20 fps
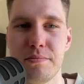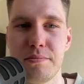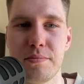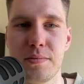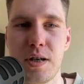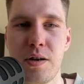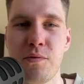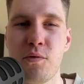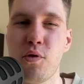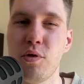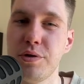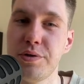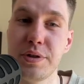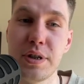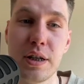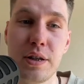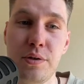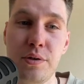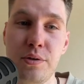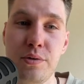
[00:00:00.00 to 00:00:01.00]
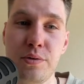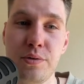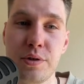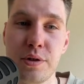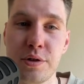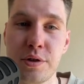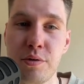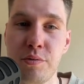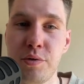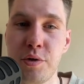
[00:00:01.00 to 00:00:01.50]
Of course, you can use
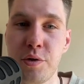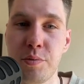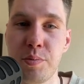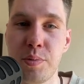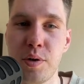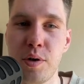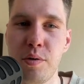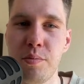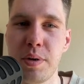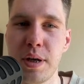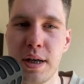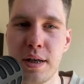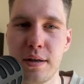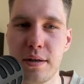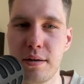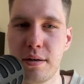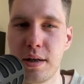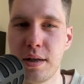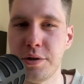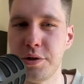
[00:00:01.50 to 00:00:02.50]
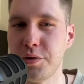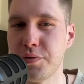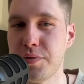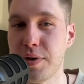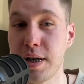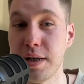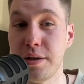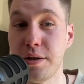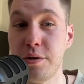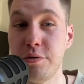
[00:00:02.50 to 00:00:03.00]
Sonar Pro, but I just
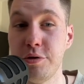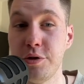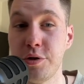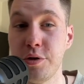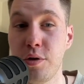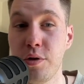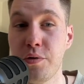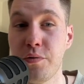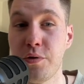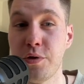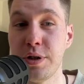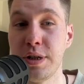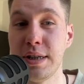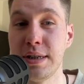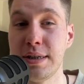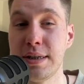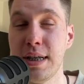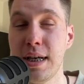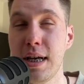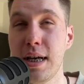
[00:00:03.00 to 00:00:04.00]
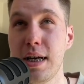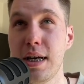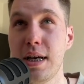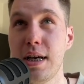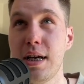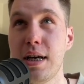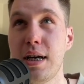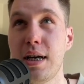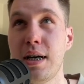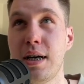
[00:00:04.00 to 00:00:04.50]
find the result for this
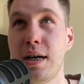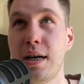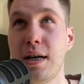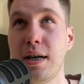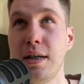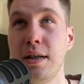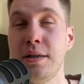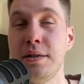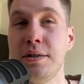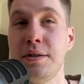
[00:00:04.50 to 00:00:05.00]
is